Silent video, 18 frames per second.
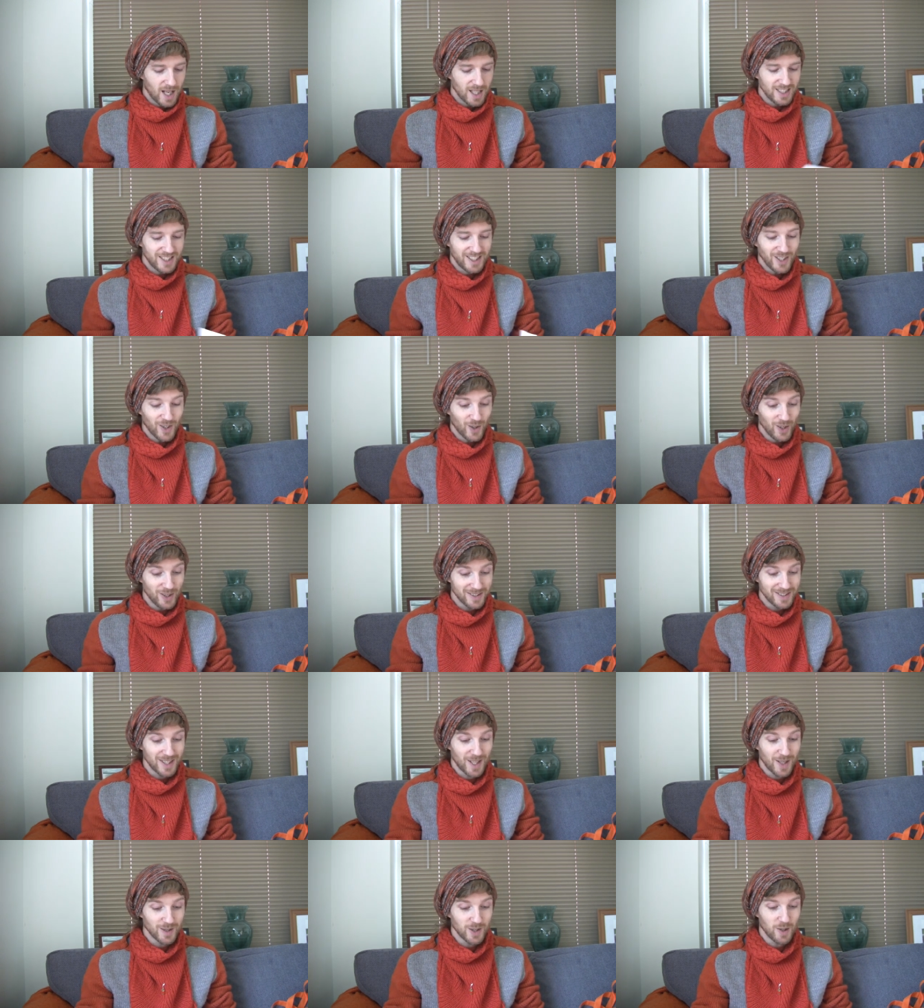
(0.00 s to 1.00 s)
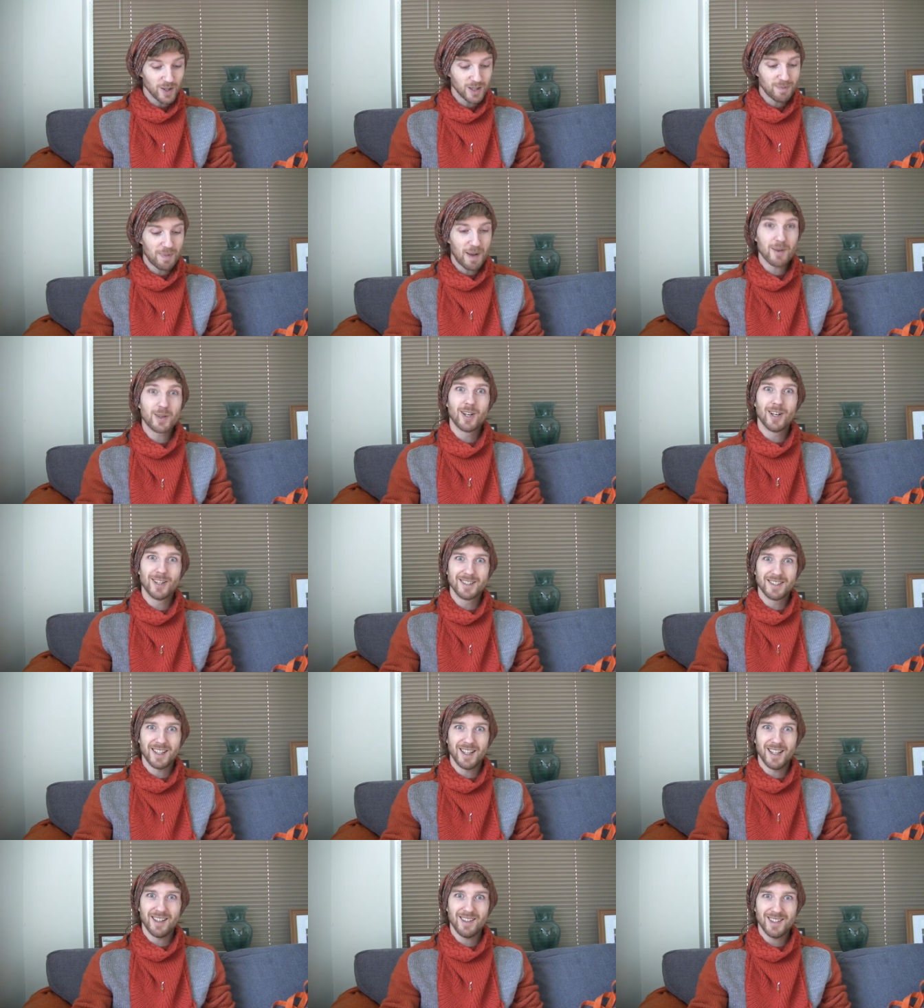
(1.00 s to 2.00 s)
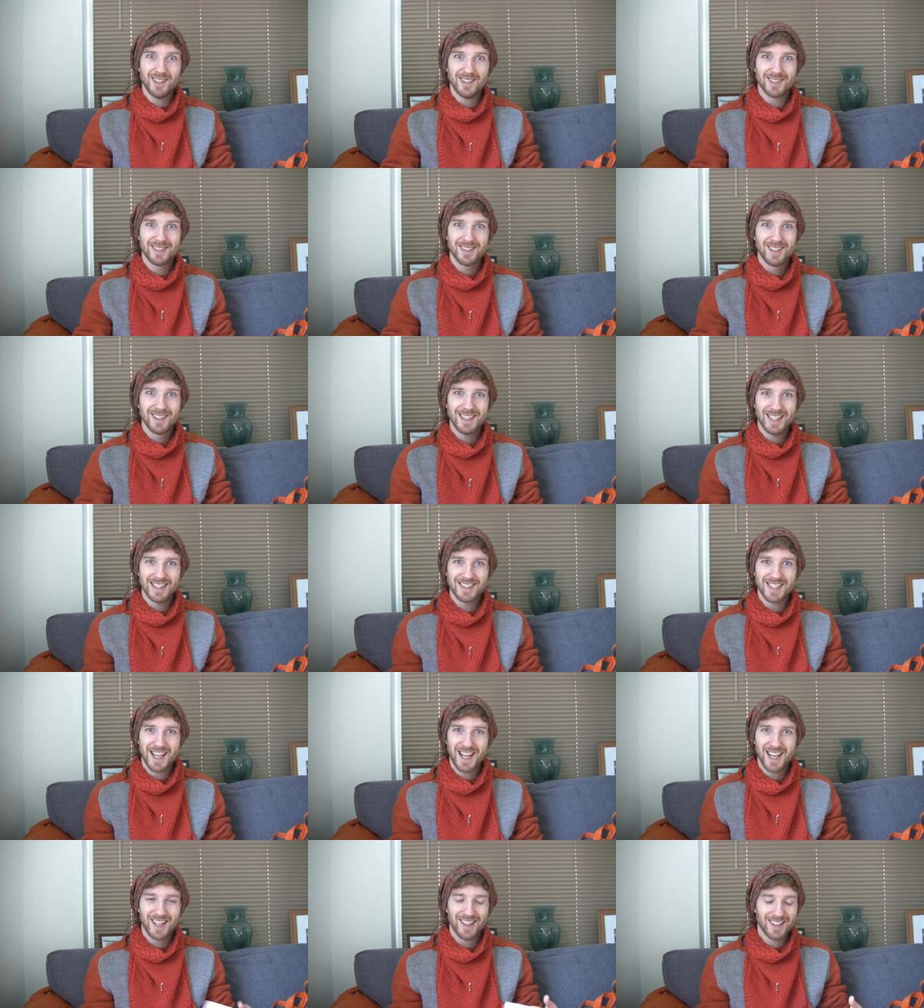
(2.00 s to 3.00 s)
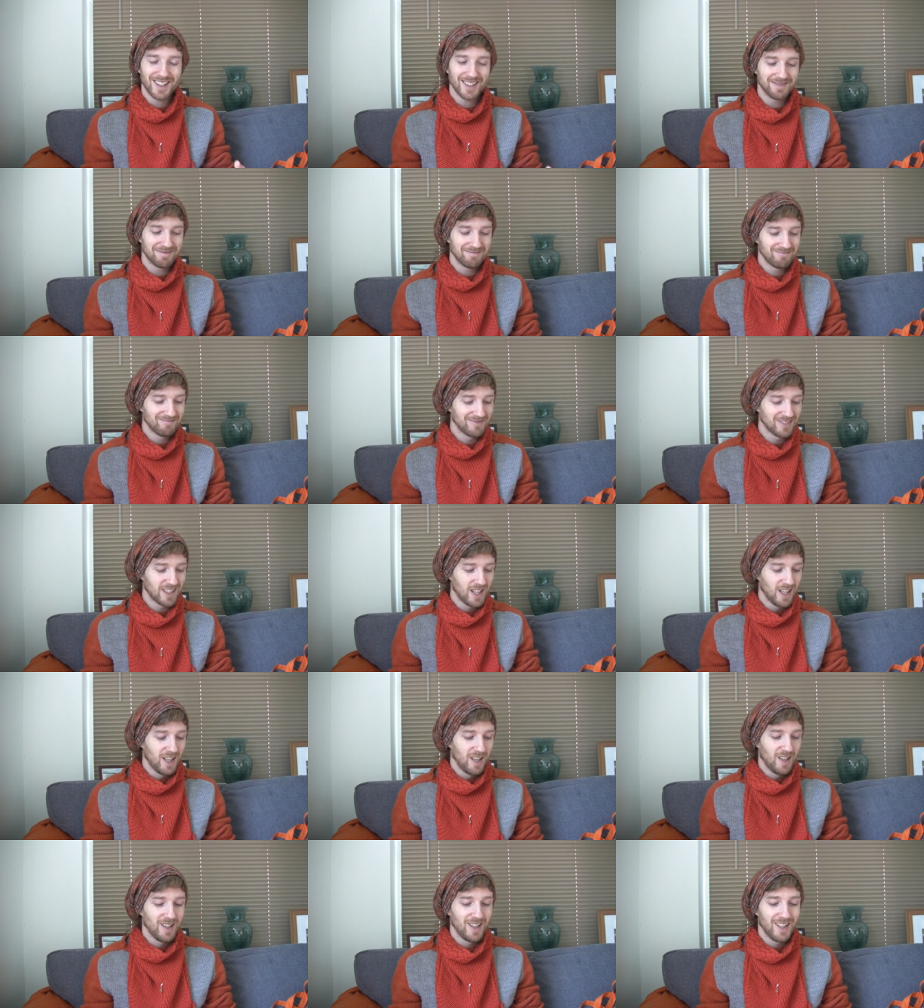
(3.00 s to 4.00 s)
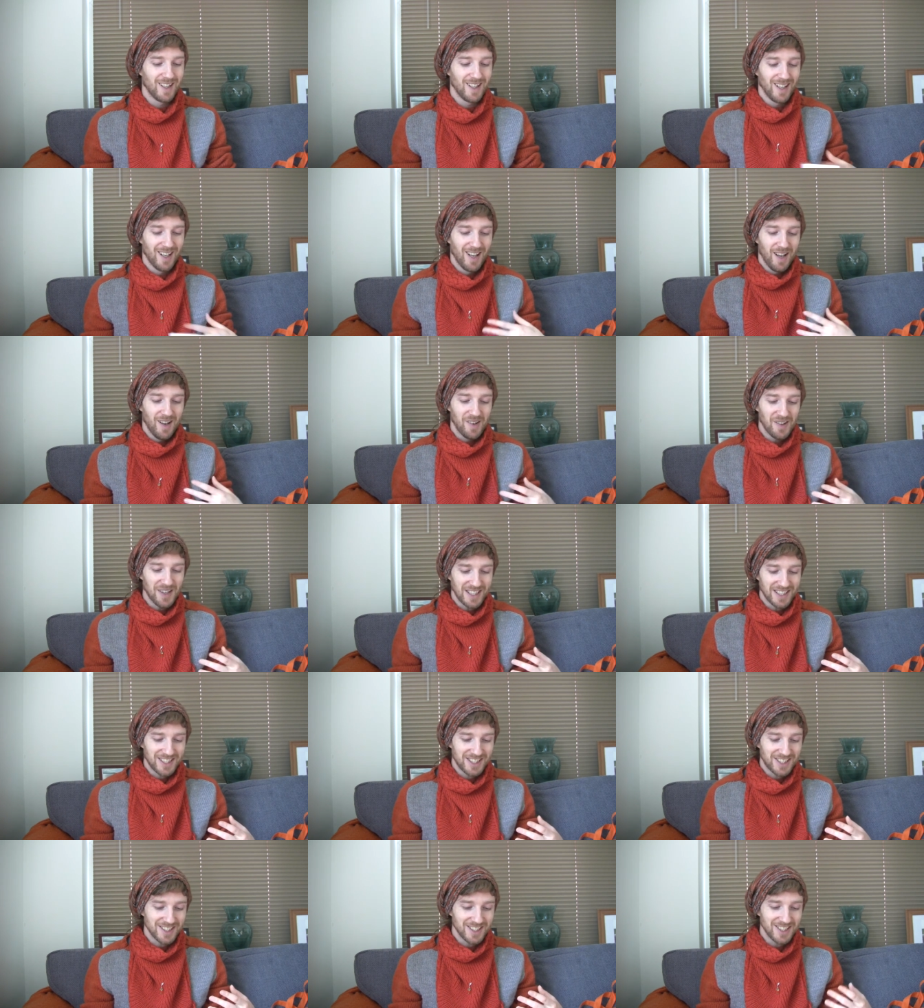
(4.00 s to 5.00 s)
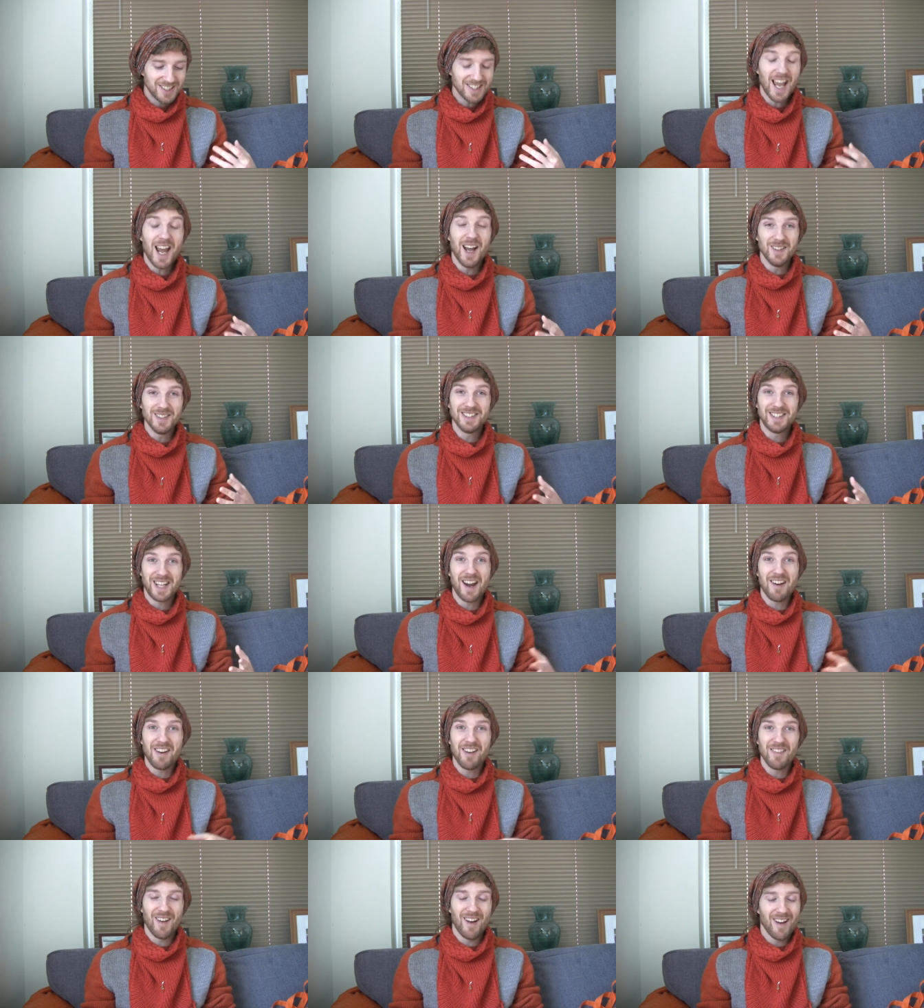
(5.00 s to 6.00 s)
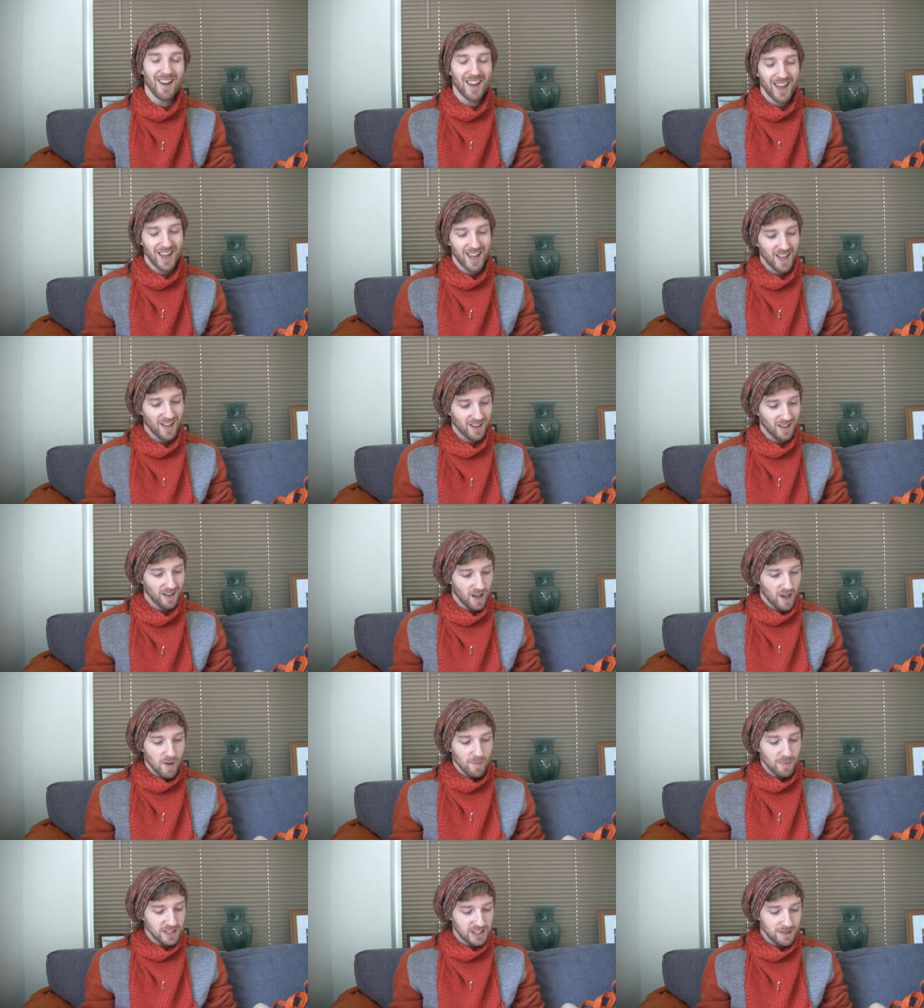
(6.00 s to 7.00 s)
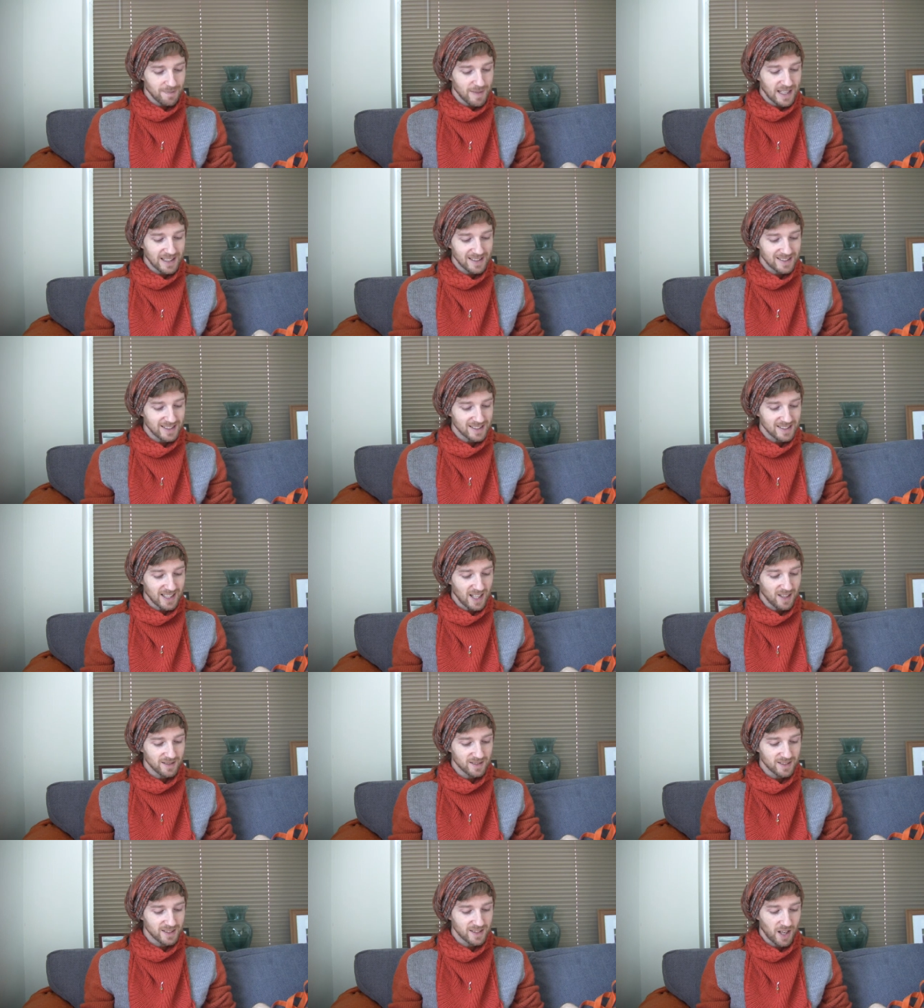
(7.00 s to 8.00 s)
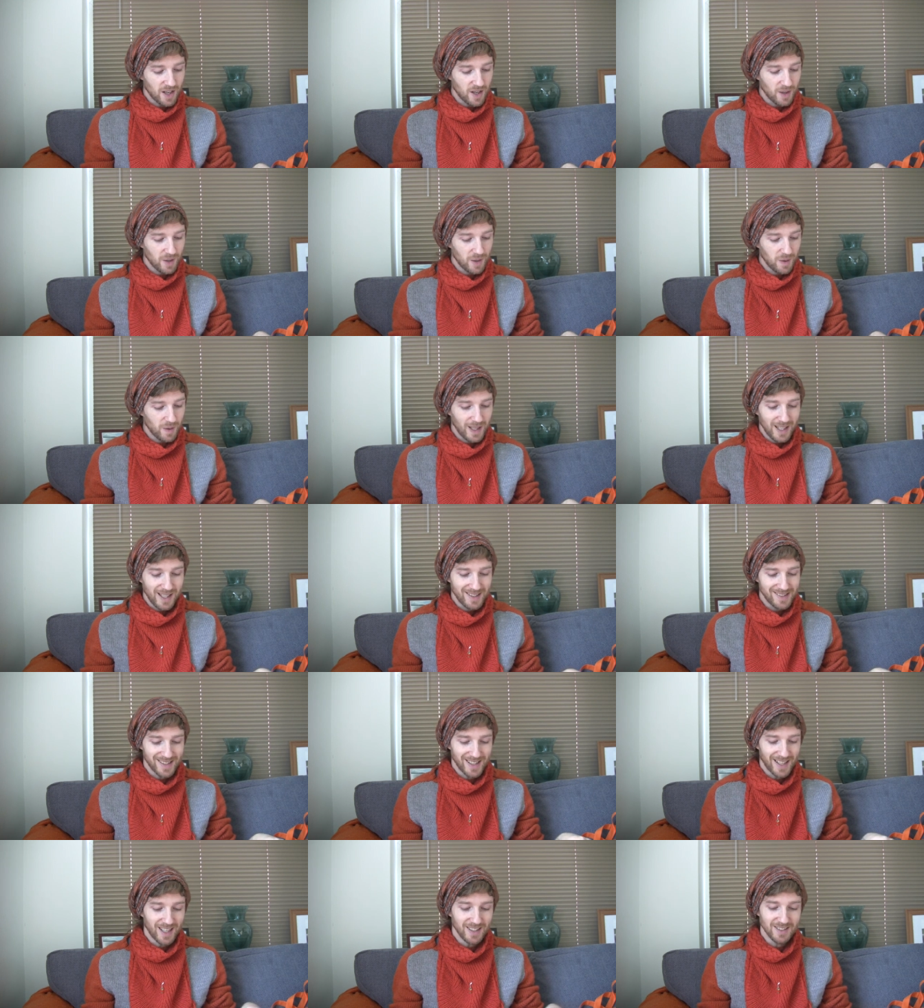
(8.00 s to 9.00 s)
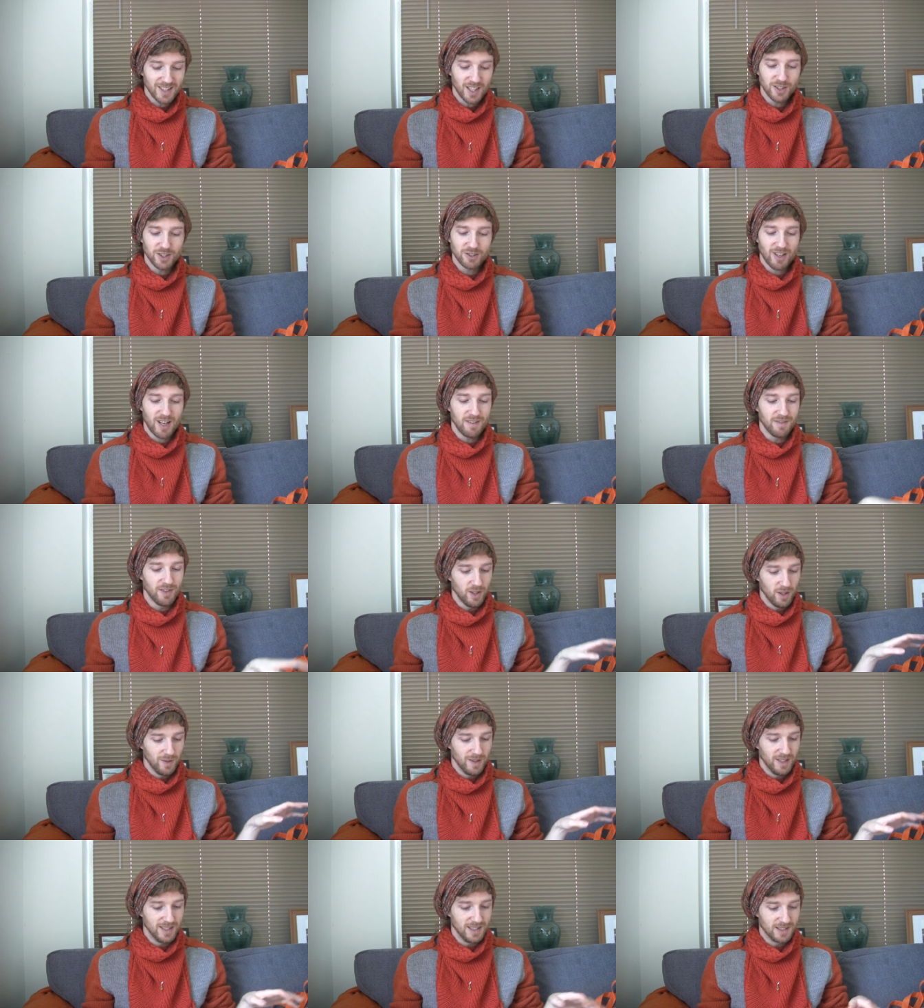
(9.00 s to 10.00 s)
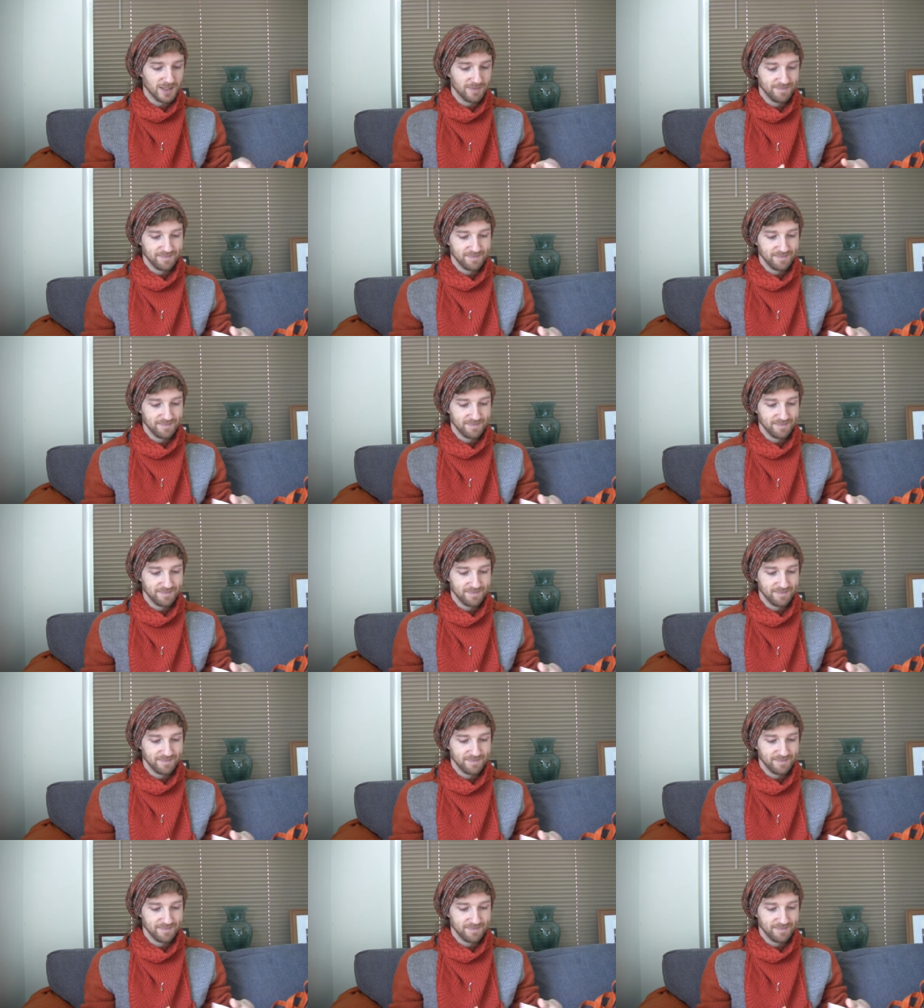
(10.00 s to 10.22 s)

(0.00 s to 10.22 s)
She also talks about cutting, knitting, which sounds terrifying, but she makes it sound so easy and so straightforward.